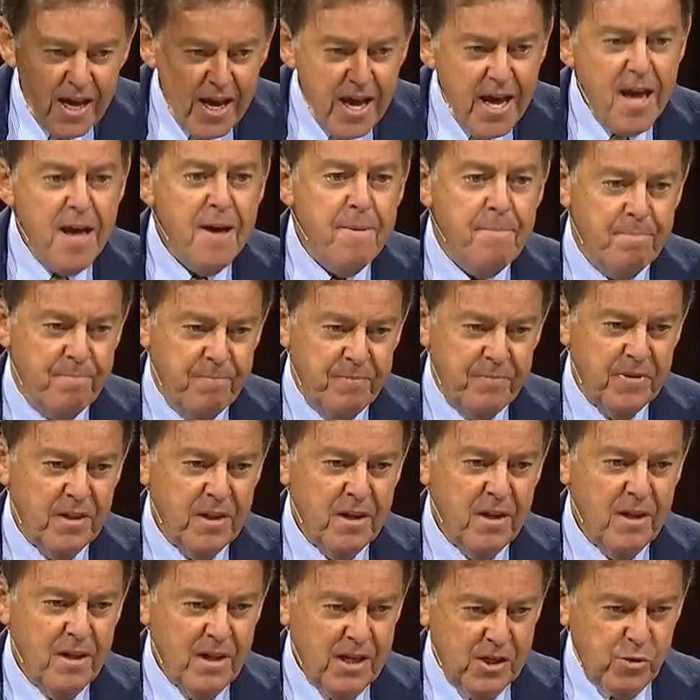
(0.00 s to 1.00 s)
him.
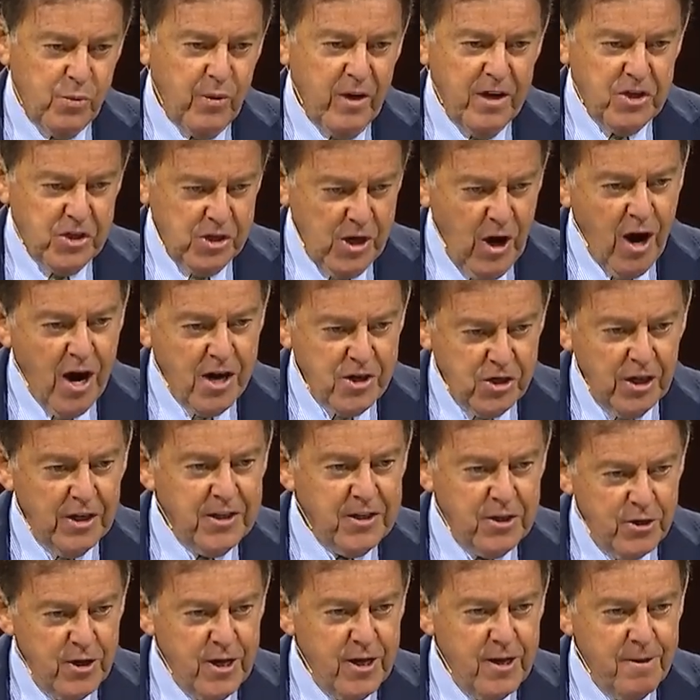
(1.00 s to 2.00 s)
That's where he starts,
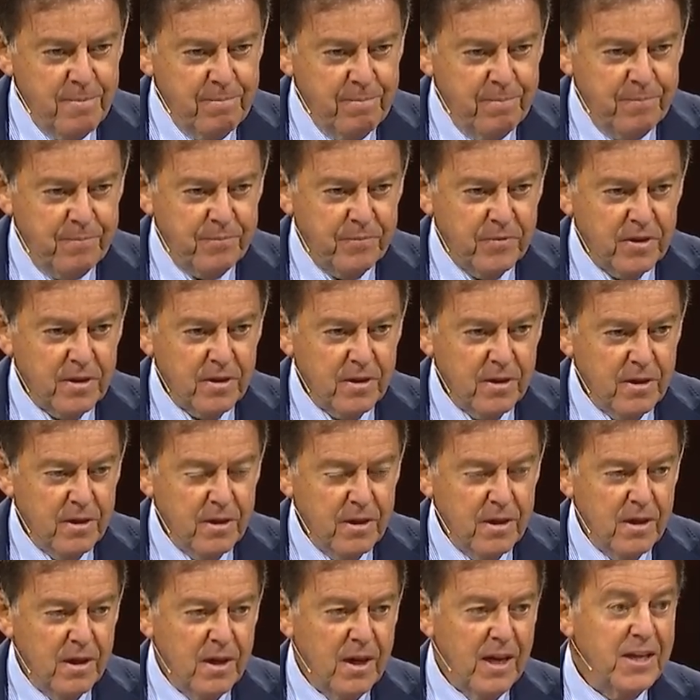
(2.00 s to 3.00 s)
unto him.
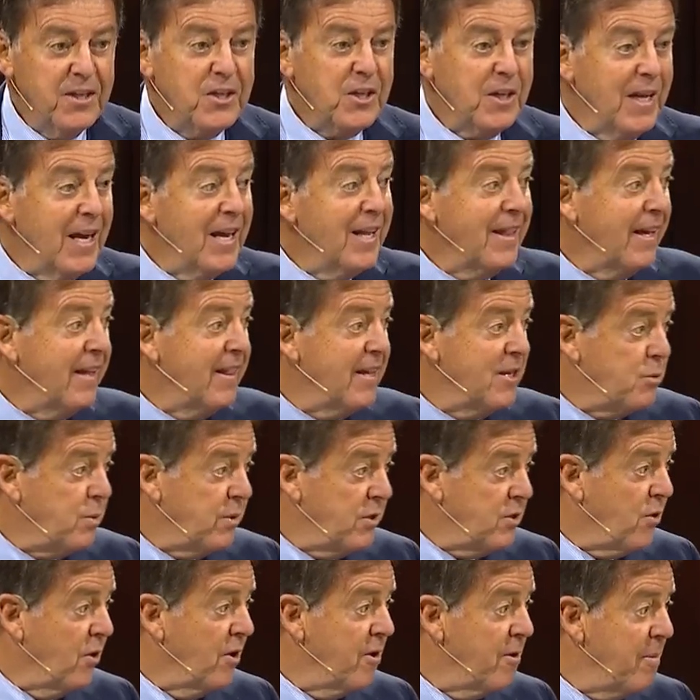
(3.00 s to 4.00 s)
Incidentally, this
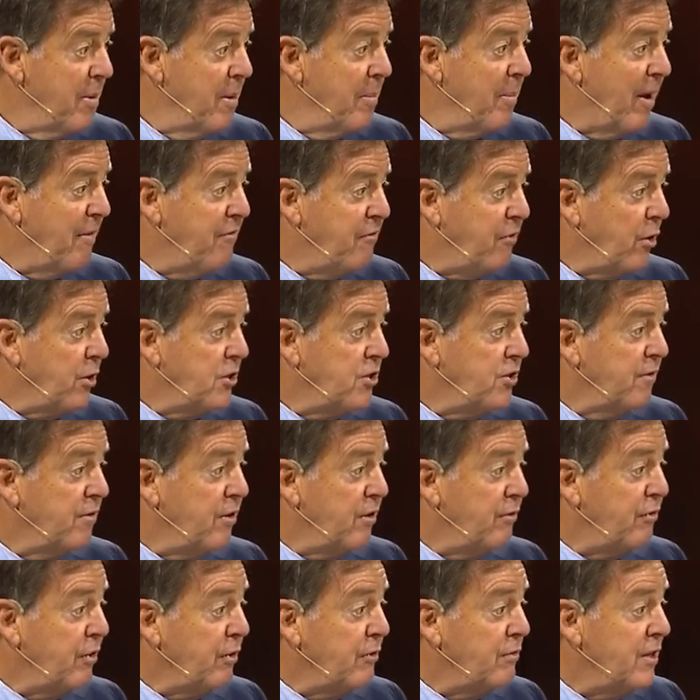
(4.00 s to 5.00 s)
was going to be my first of
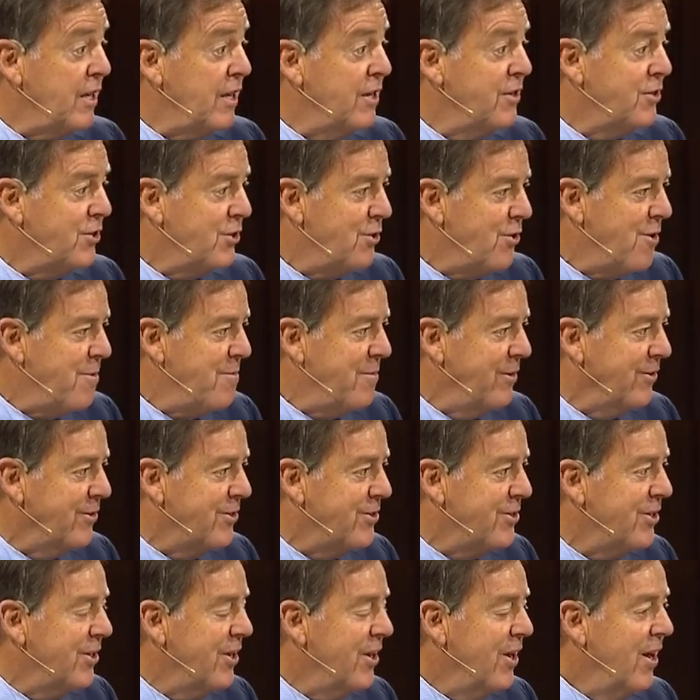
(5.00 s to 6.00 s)
the 15
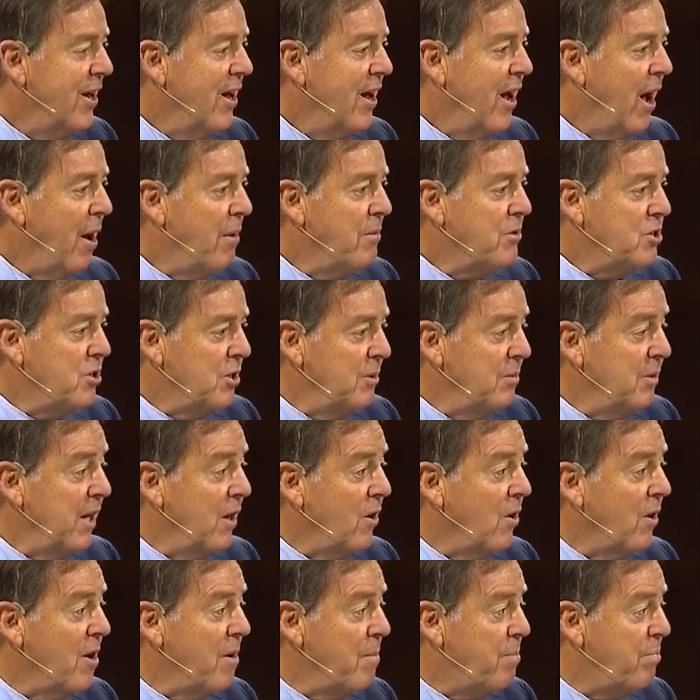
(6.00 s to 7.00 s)
sermons. I was simply
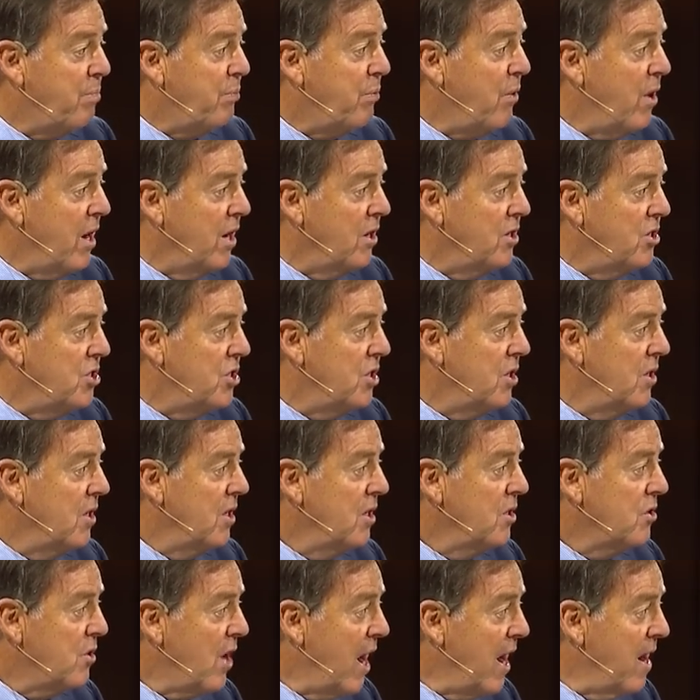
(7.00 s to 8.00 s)
going to preach,
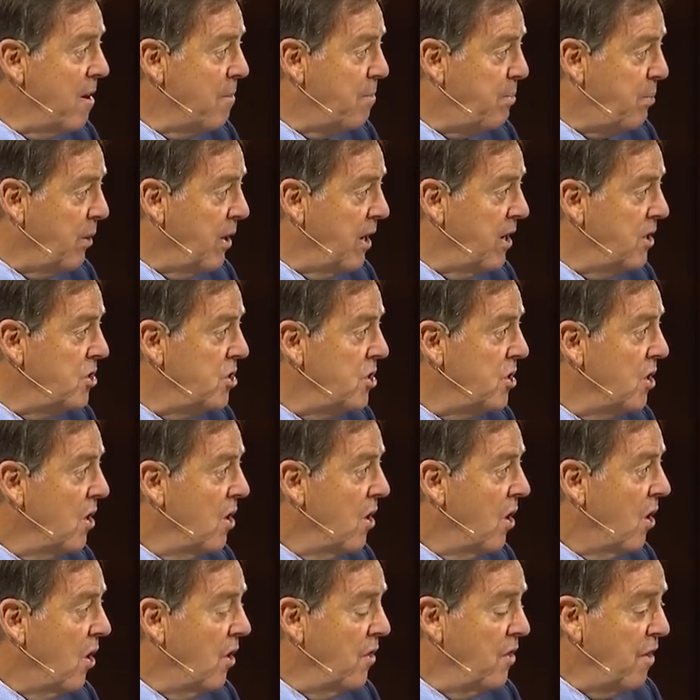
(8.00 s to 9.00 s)
try to preach,
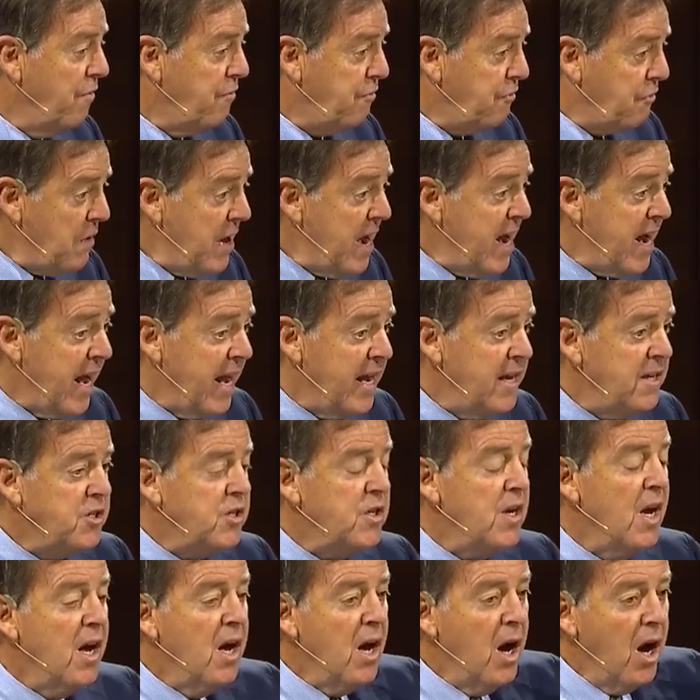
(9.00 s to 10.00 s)
on the
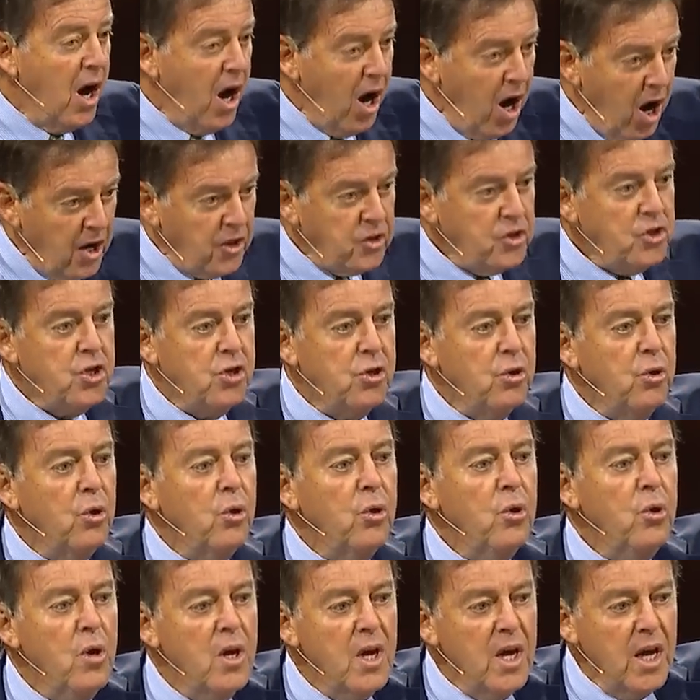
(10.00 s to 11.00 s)
phrase,
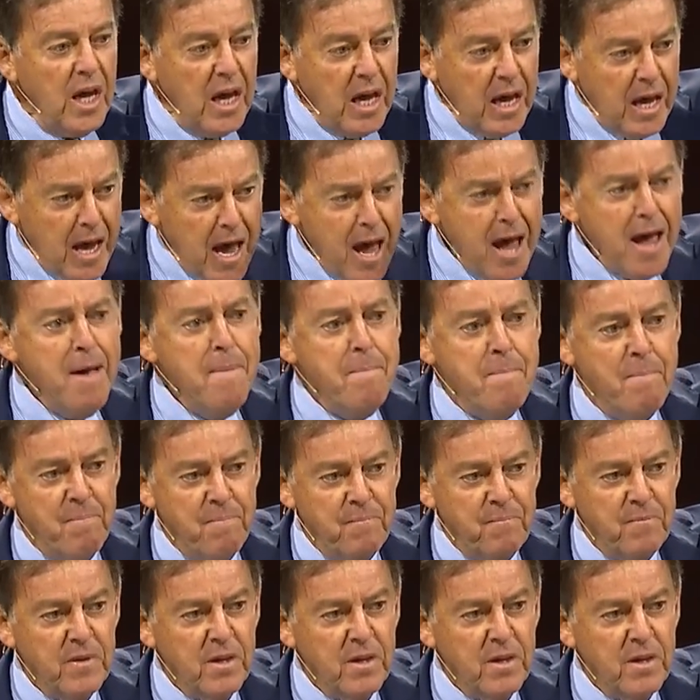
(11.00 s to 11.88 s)
unto him,